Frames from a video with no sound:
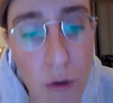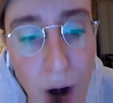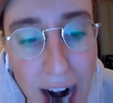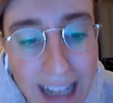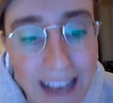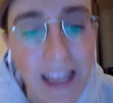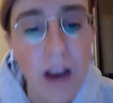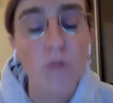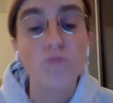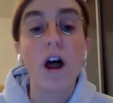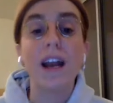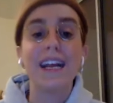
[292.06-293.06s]
already and they
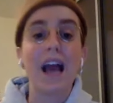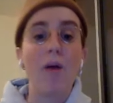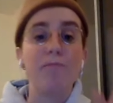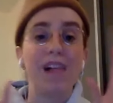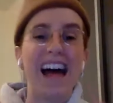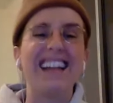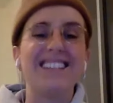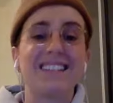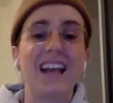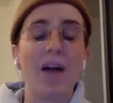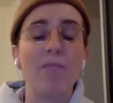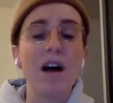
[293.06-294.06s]
are running out.
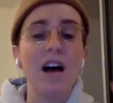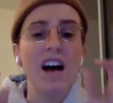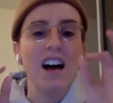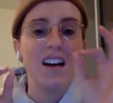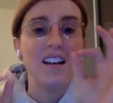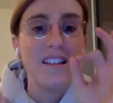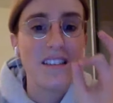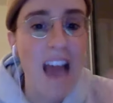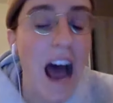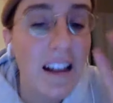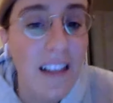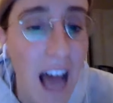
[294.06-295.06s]

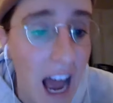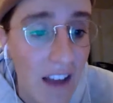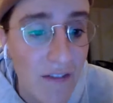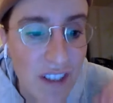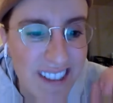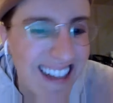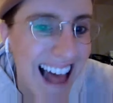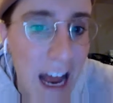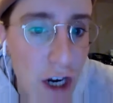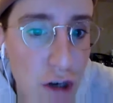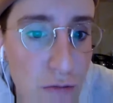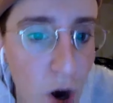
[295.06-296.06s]

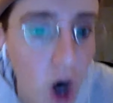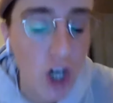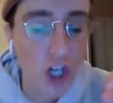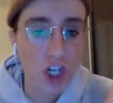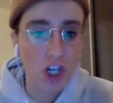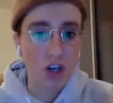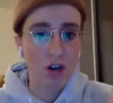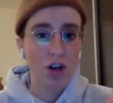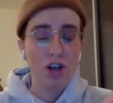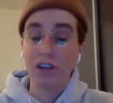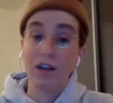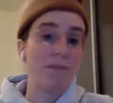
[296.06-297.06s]
planetscum.live/merch.
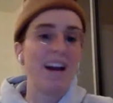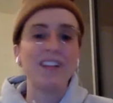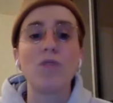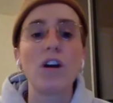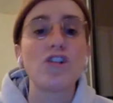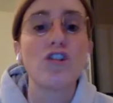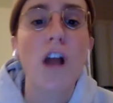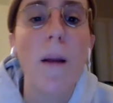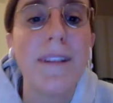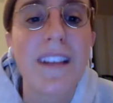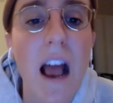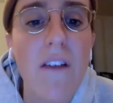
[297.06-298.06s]
Did my sweatshirt come
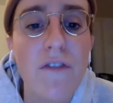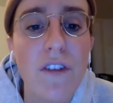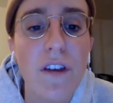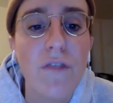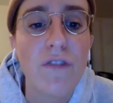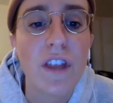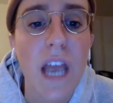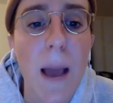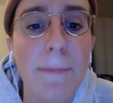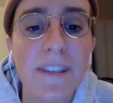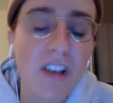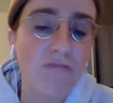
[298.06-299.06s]
in time for the
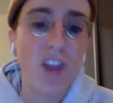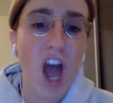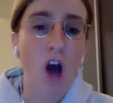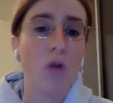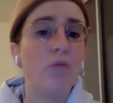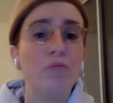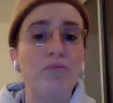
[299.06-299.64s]
episode? No.